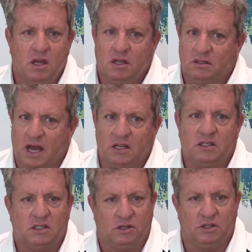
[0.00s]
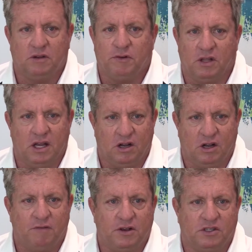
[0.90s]
tennis is a little different like
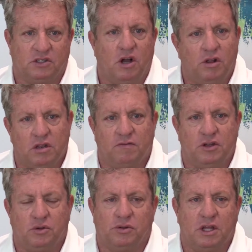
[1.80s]
golf, because it's all individual.